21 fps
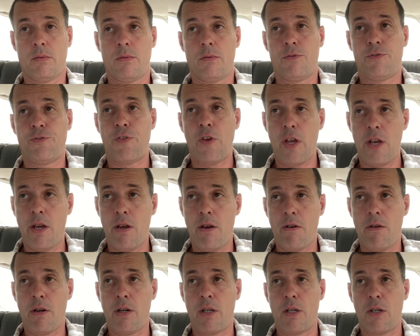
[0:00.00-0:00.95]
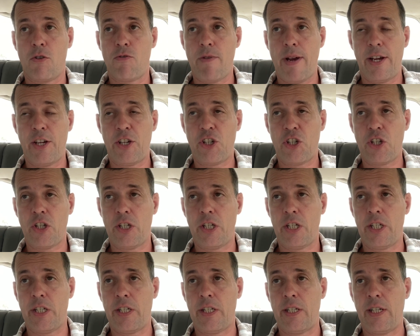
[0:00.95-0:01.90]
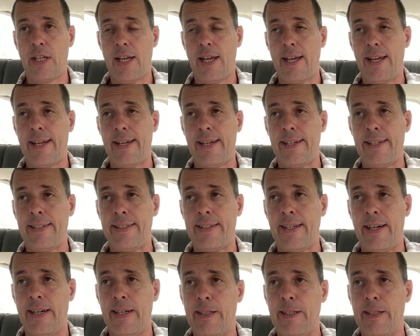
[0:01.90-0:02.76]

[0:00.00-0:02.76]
fear and aggression and